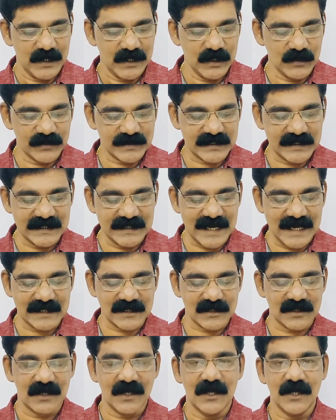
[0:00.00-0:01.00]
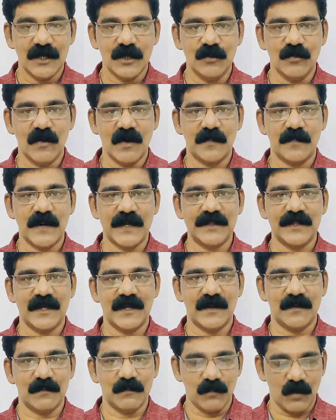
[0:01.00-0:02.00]
You see that your
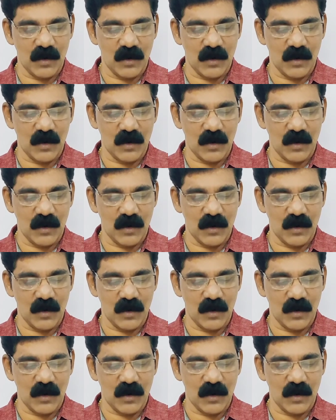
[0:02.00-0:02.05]
brother